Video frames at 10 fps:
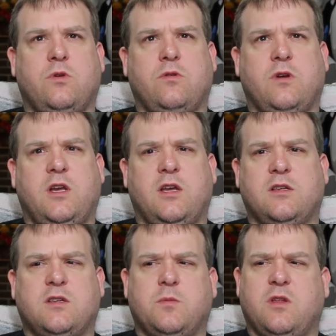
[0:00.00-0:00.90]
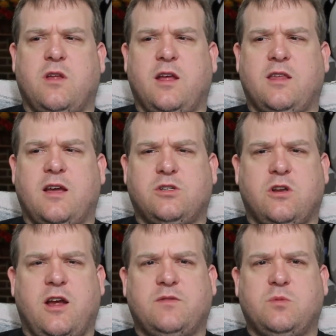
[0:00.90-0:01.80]
2 or 3 kids, something like that. She's
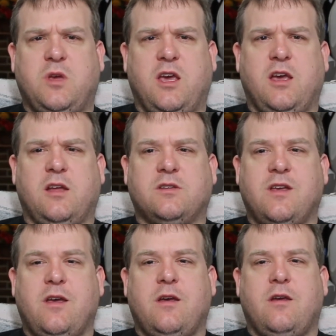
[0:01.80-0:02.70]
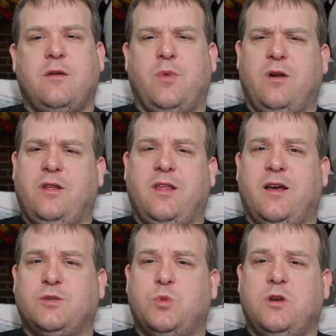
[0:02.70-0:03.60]
gonna have some kids. Apparently, the
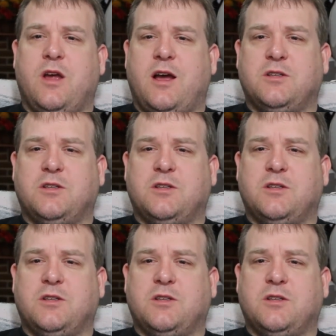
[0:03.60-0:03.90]
husband